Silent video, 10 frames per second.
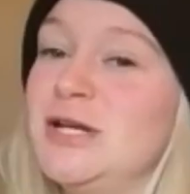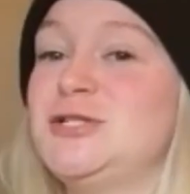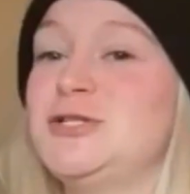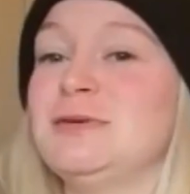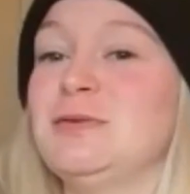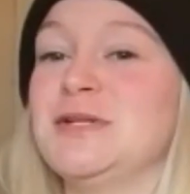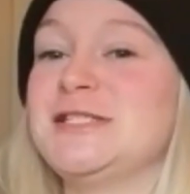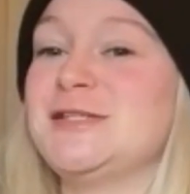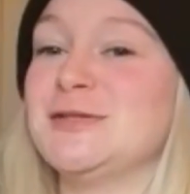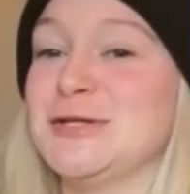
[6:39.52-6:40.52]
to do it
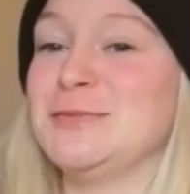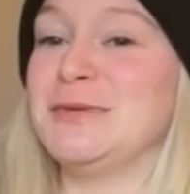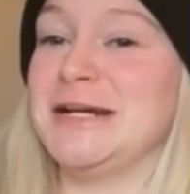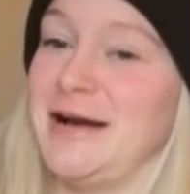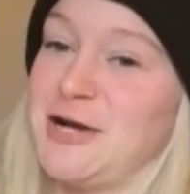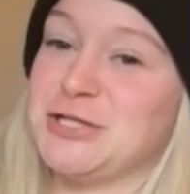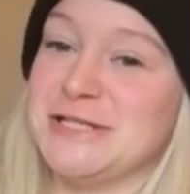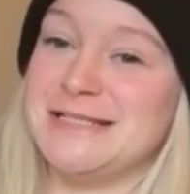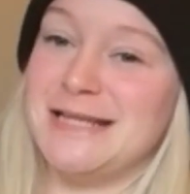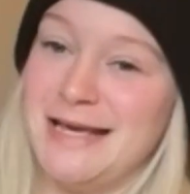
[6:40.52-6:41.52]
once you learn what it
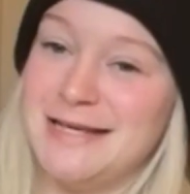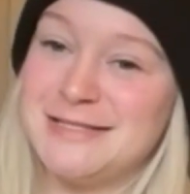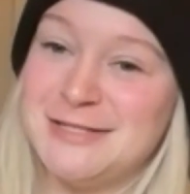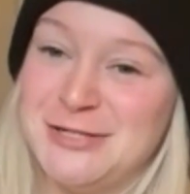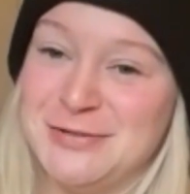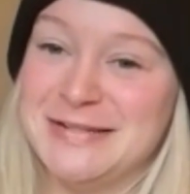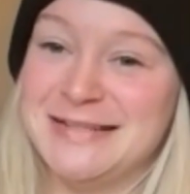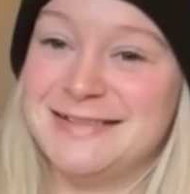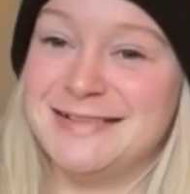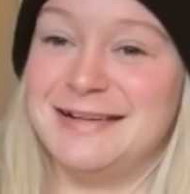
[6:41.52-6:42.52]
actually takes to do
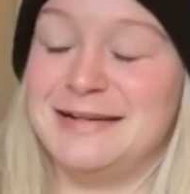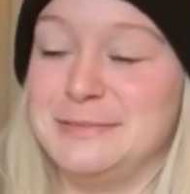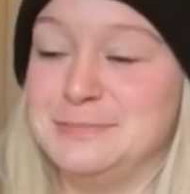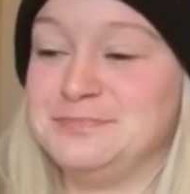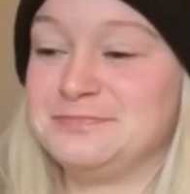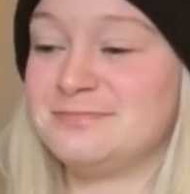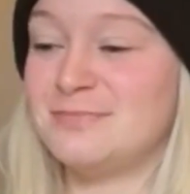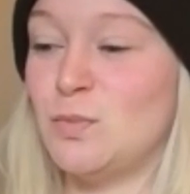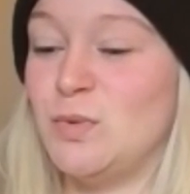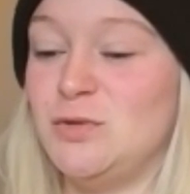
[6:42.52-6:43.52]
it.
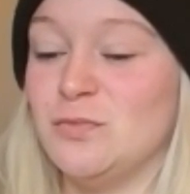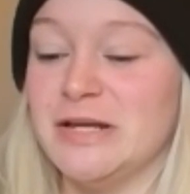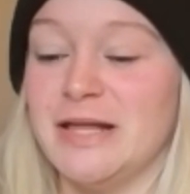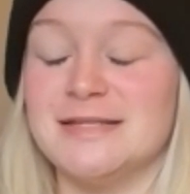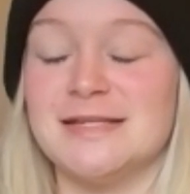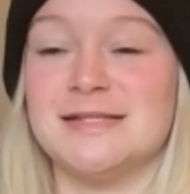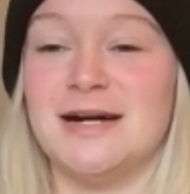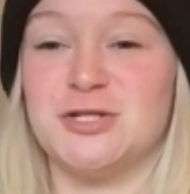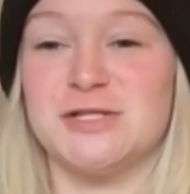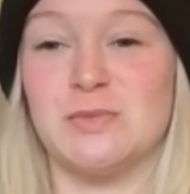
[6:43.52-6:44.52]
When you realize it's
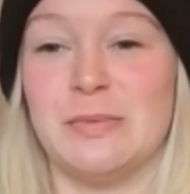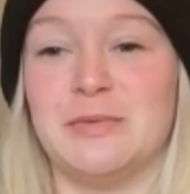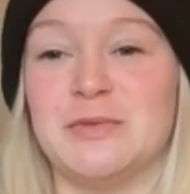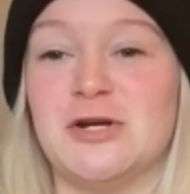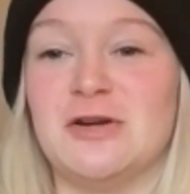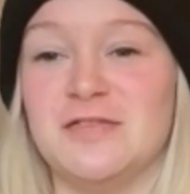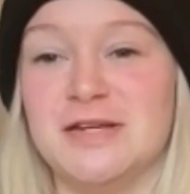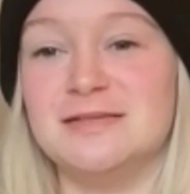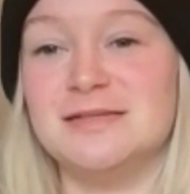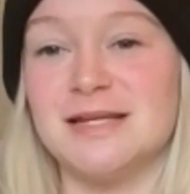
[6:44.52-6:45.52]
not just swimming with
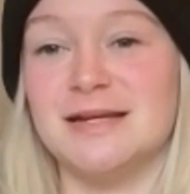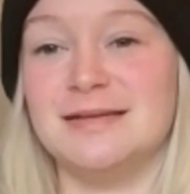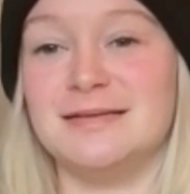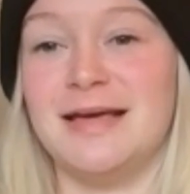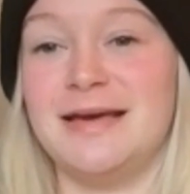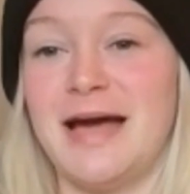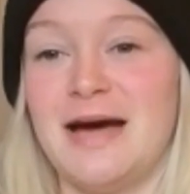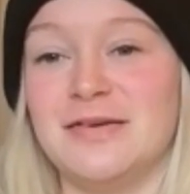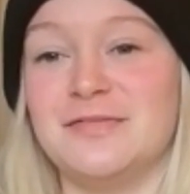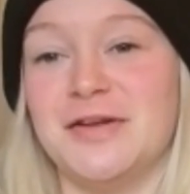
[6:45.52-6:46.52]
dolphins and like
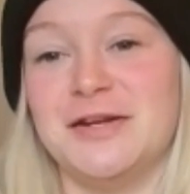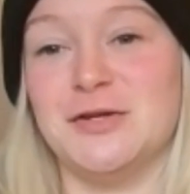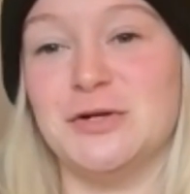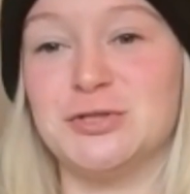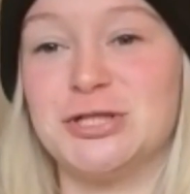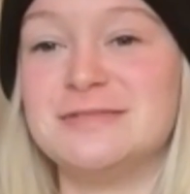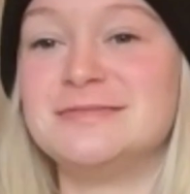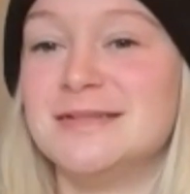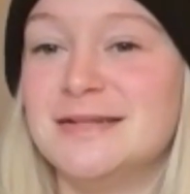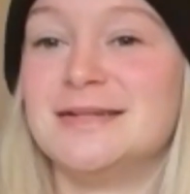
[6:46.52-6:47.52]
having fun in the ocean.
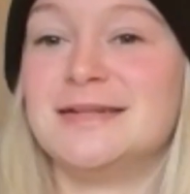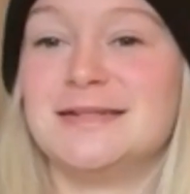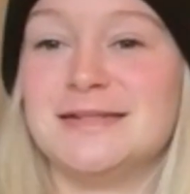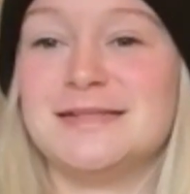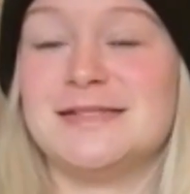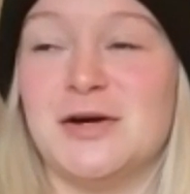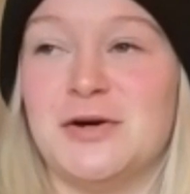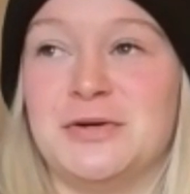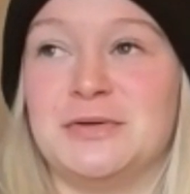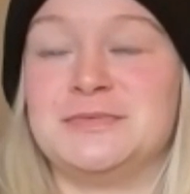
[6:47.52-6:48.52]

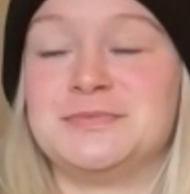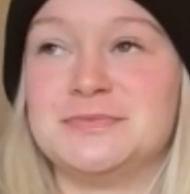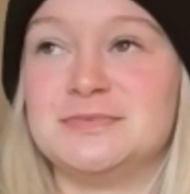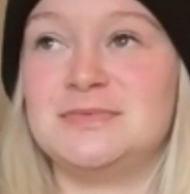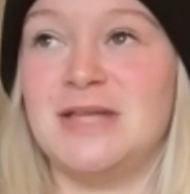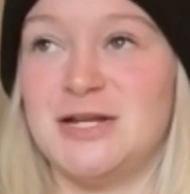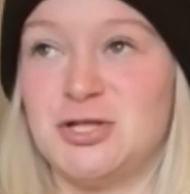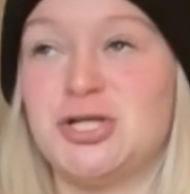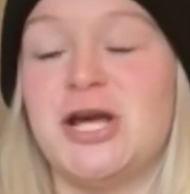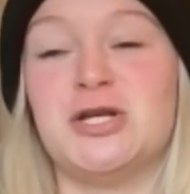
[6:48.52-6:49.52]
So that
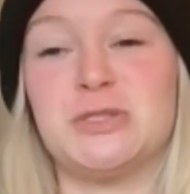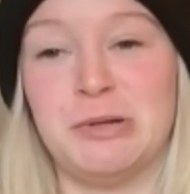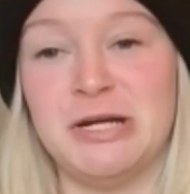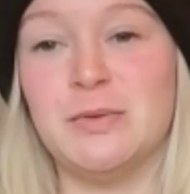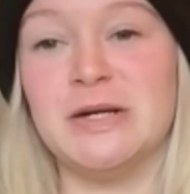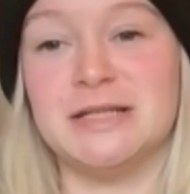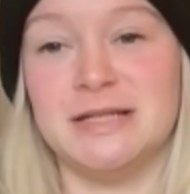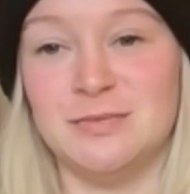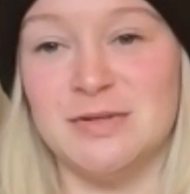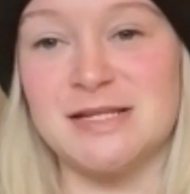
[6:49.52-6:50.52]
changed pretty
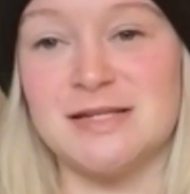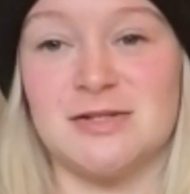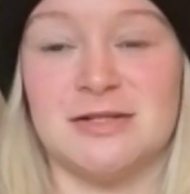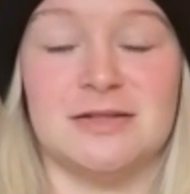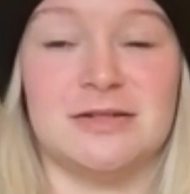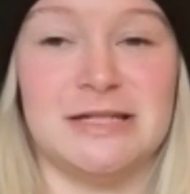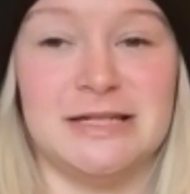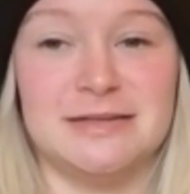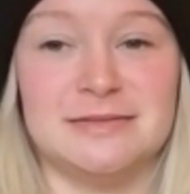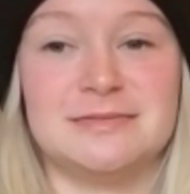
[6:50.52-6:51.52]
quickly once I started
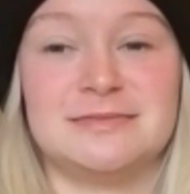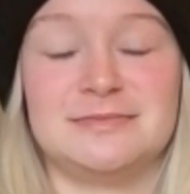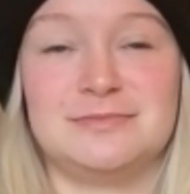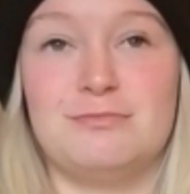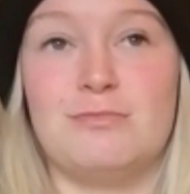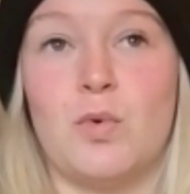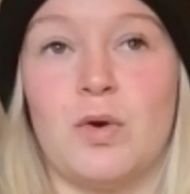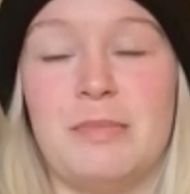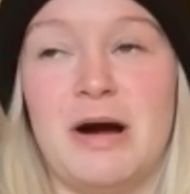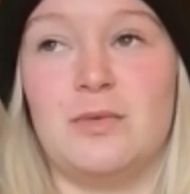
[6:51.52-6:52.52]
learning more
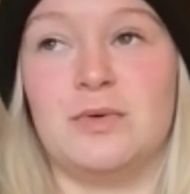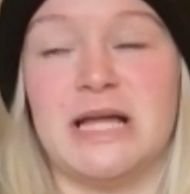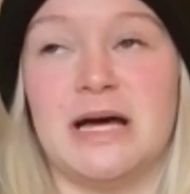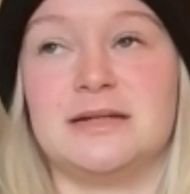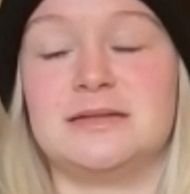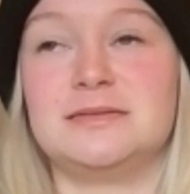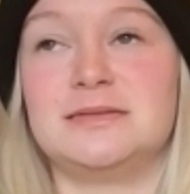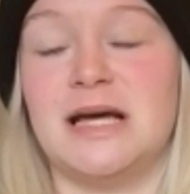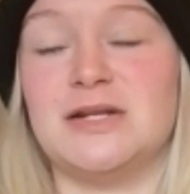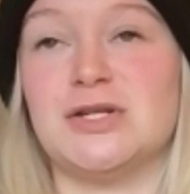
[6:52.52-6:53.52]
about what
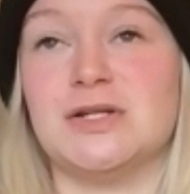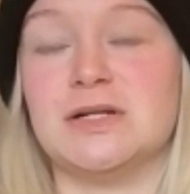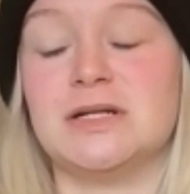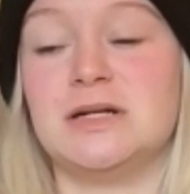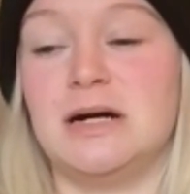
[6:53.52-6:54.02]
that took.